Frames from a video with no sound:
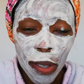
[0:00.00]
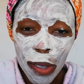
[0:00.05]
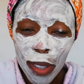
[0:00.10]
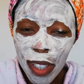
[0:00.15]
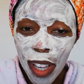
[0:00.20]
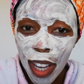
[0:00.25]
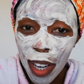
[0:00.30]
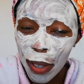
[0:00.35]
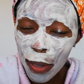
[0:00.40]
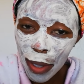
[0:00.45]

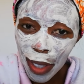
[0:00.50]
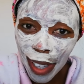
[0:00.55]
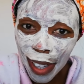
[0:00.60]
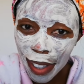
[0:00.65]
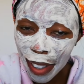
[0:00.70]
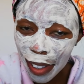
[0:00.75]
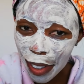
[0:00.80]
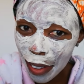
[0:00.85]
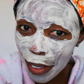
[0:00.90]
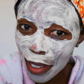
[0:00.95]
Don't I look
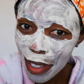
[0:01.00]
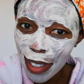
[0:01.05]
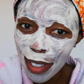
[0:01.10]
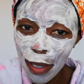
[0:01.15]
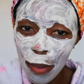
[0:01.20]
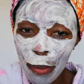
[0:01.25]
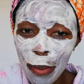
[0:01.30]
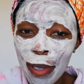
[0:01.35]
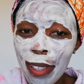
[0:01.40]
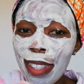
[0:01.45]
like a
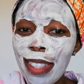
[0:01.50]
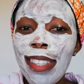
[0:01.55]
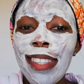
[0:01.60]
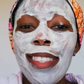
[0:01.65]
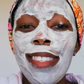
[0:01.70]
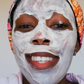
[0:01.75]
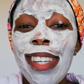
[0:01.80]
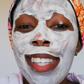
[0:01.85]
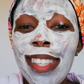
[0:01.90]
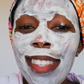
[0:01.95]
crazy
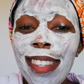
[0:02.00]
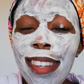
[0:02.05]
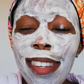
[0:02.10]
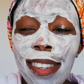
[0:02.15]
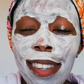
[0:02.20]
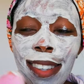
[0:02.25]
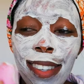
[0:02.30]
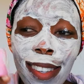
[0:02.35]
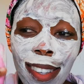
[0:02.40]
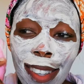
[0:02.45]
person right
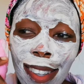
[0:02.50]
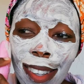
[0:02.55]
now?